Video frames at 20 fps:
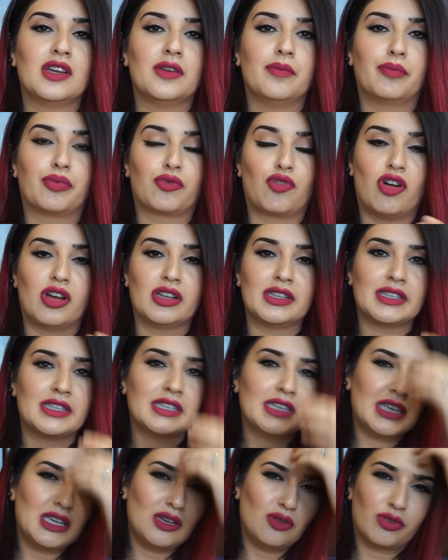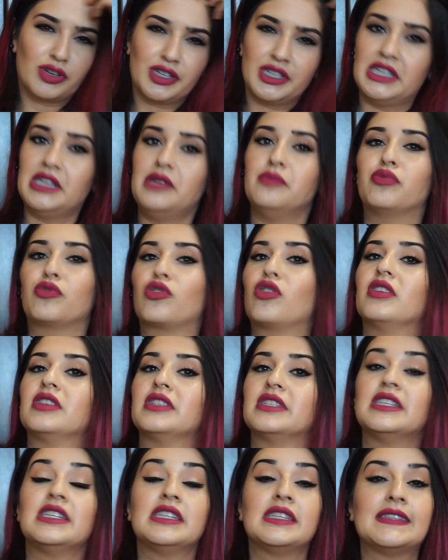bronzy or
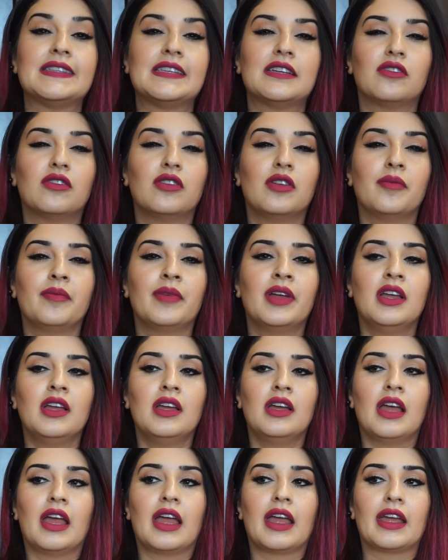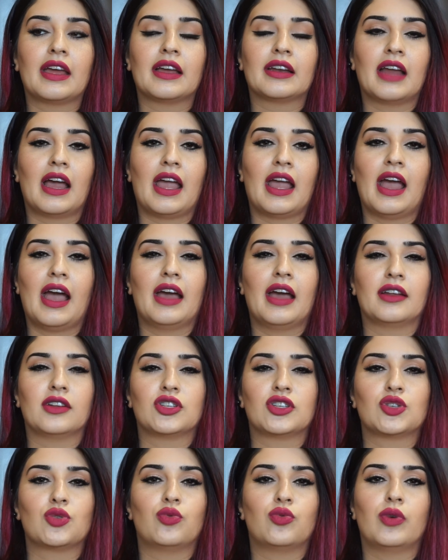de-bronzy serum, and I had a
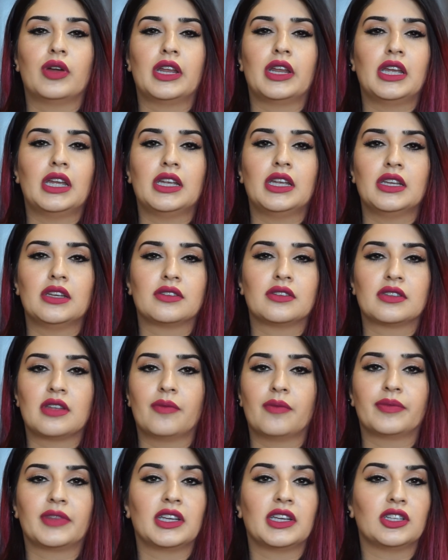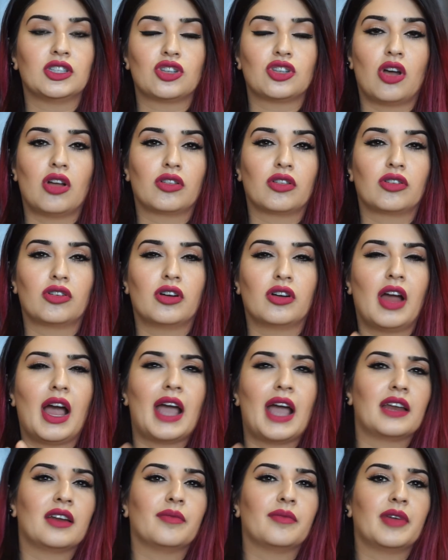$20-something
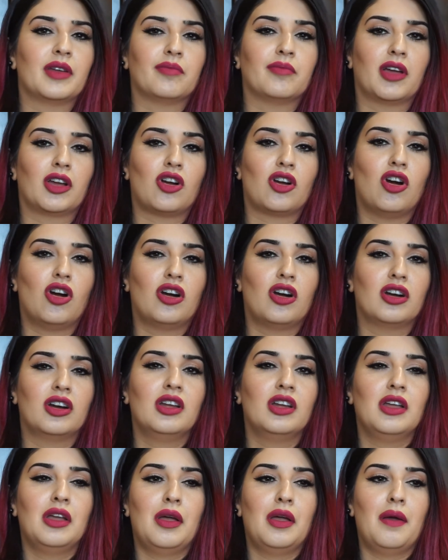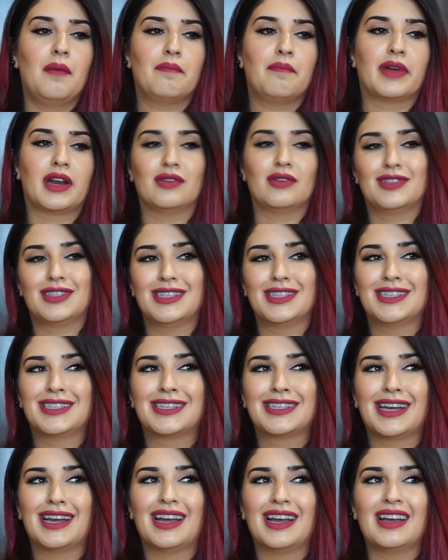item in my cart, but I was
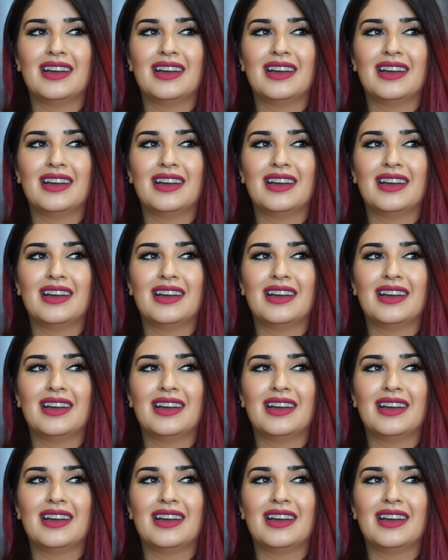like,